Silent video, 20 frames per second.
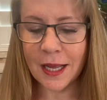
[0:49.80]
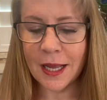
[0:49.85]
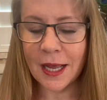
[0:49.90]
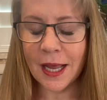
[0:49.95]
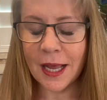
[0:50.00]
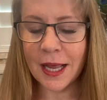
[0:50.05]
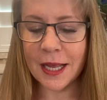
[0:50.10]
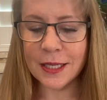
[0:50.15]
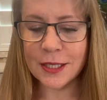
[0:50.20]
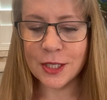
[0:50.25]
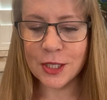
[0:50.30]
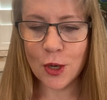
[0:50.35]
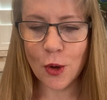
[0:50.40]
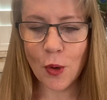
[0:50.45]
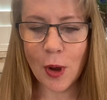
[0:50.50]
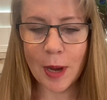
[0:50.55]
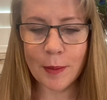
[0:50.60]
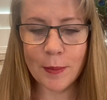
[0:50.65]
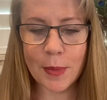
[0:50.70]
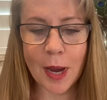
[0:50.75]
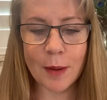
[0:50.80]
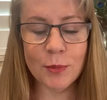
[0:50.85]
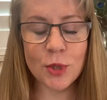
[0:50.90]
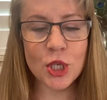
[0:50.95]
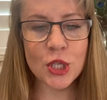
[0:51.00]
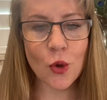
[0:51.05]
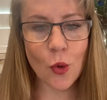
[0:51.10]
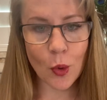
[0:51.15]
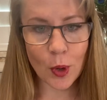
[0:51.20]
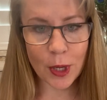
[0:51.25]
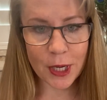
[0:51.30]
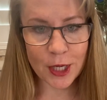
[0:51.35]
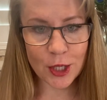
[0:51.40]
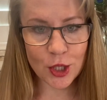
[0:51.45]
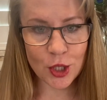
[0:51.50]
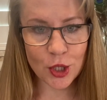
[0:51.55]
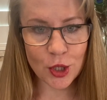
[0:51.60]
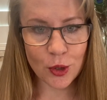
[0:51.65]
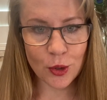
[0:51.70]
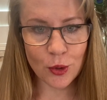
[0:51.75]
And so I'm just going
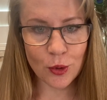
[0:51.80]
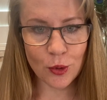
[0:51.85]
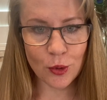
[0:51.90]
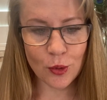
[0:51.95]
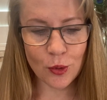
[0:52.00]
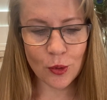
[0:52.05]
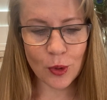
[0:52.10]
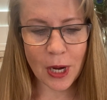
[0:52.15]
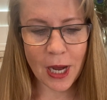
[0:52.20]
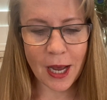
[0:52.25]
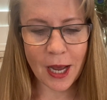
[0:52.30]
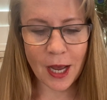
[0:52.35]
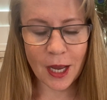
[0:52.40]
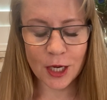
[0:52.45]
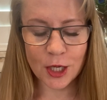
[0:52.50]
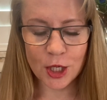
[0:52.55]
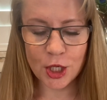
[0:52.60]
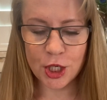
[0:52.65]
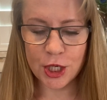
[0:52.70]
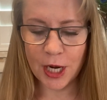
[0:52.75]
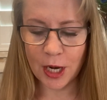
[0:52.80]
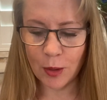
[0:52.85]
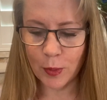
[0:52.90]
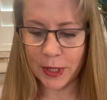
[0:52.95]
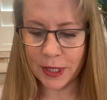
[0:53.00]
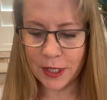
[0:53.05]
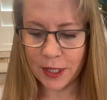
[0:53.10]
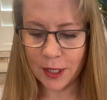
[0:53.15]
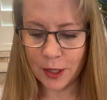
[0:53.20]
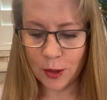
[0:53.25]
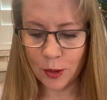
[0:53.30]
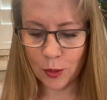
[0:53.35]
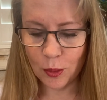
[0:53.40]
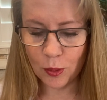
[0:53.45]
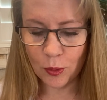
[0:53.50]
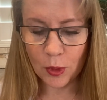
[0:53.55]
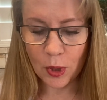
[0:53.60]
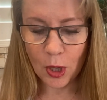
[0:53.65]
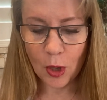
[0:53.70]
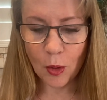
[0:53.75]
to share with
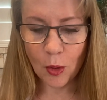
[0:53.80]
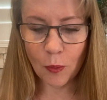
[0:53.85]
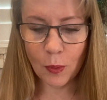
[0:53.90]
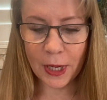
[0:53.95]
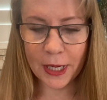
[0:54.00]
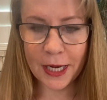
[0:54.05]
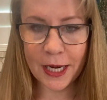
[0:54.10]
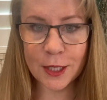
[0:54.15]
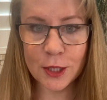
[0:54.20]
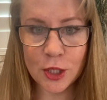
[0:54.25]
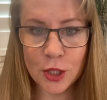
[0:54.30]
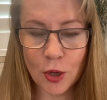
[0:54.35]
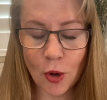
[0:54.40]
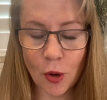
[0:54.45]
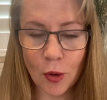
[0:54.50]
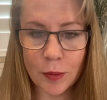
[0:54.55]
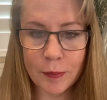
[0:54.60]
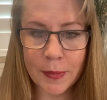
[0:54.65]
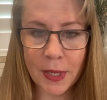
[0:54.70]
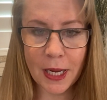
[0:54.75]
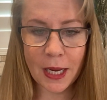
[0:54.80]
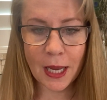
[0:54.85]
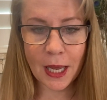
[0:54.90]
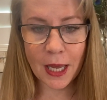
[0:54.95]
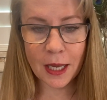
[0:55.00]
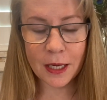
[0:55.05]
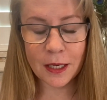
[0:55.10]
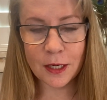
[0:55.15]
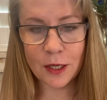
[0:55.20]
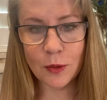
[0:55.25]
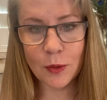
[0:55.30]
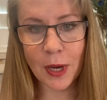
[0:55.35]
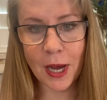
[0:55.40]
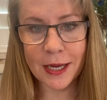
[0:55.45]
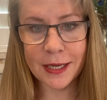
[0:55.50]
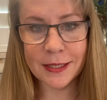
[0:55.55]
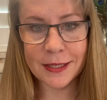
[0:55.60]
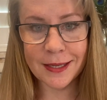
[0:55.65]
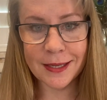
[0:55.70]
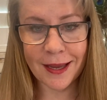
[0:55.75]
you what he has told me, and you
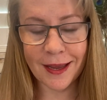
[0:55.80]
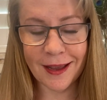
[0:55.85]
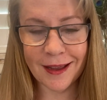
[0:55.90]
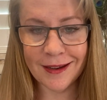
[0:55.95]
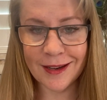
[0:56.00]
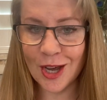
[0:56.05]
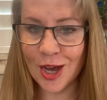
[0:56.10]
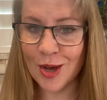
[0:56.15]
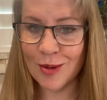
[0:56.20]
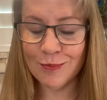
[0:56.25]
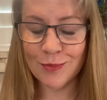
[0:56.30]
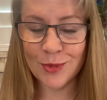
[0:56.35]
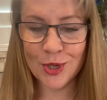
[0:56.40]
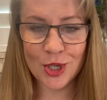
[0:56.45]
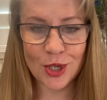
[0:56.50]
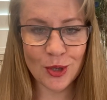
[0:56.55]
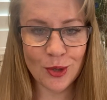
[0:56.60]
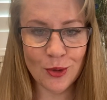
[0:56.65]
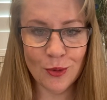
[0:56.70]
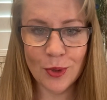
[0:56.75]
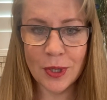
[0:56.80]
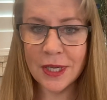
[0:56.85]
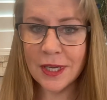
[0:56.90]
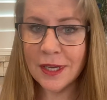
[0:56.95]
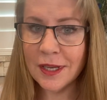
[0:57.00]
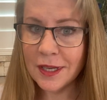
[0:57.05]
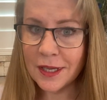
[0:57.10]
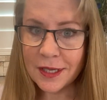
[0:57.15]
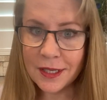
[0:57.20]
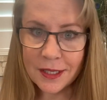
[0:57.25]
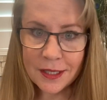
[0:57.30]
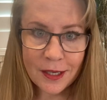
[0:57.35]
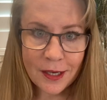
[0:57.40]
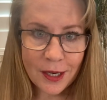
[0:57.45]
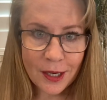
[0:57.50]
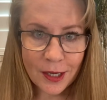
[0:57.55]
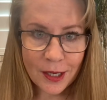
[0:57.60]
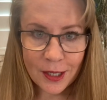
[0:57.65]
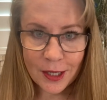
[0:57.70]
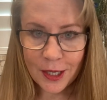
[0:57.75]
guys can come to
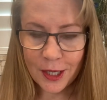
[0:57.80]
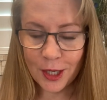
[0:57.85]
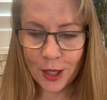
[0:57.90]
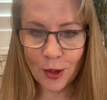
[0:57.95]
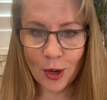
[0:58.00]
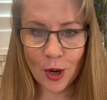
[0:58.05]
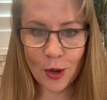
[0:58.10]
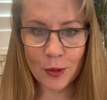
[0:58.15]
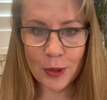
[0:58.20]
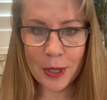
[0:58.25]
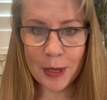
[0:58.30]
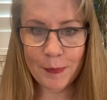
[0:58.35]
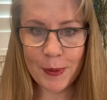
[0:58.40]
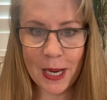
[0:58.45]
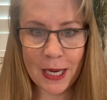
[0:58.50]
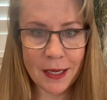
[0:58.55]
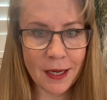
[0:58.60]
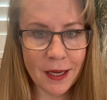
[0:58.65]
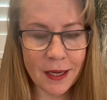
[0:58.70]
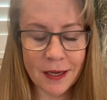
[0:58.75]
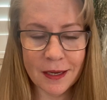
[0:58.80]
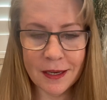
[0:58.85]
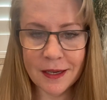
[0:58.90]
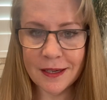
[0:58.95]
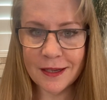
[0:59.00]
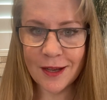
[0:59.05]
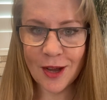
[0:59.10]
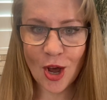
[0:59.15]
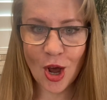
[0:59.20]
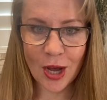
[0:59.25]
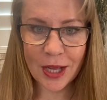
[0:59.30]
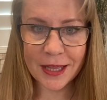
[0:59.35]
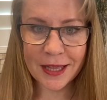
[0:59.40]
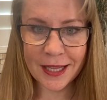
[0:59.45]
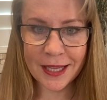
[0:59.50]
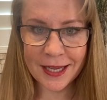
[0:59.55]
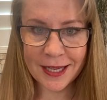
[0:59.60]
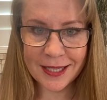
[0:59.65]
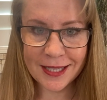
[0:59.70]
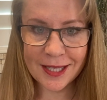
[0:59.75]
your own opinion on
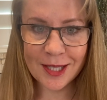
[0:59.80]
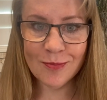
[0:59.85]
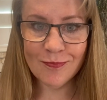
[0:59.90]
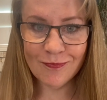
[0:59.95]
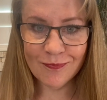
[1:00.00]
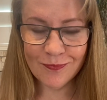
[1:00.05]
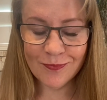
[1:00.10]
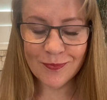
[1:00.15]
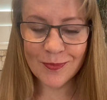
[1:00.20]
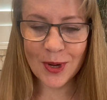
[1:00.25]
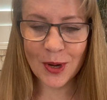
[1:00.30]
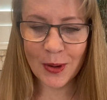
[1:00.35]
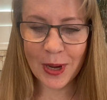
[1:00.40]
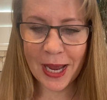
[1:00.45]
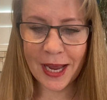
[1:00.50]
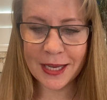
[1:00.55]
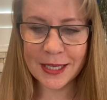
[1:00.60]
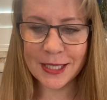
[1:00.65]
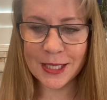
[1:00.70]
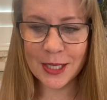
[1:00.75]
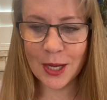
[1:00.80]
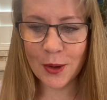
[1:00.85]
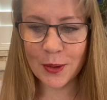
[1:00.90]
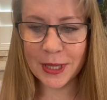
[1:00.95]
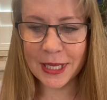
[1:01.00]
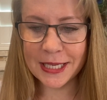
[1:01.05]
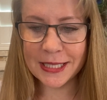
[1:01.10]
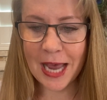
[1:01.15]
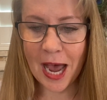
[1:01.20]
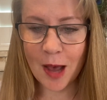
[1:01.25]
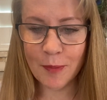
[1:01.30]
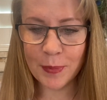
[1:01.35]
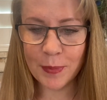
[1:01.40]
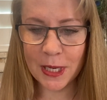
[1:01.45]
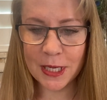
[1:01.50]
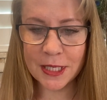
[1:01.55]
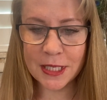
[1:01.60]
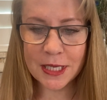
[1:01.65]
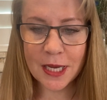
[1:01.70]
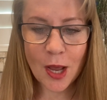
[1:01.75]
this. Okay, so this
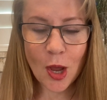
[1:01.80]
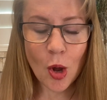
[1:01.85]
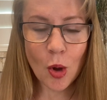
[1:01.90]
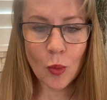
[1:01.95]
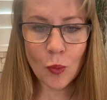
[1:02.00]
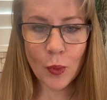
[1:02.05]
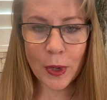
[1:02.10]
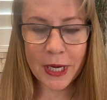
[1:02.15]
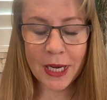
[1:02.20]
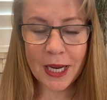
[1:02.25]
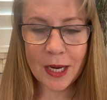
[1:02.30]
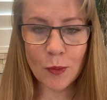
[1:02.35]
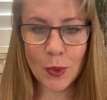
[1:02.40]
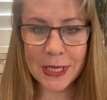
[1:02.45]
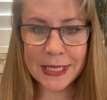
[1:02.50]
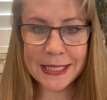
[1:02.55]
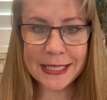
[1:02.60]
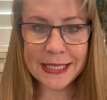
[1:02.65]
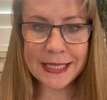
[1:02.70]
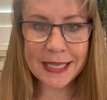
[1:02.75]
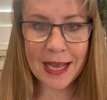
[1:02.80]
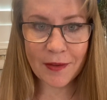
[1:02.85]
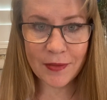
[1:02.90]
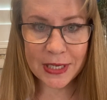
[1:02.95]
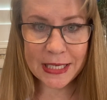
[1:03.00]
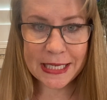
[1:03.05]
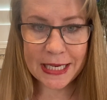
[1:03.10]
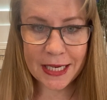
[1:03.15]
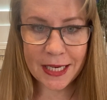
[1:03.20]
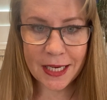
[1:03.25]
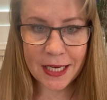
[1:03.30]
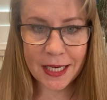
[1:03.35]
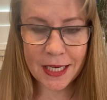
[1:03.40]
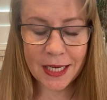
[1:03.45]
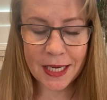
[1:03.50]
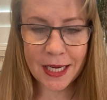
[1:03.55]
happened when he was 17.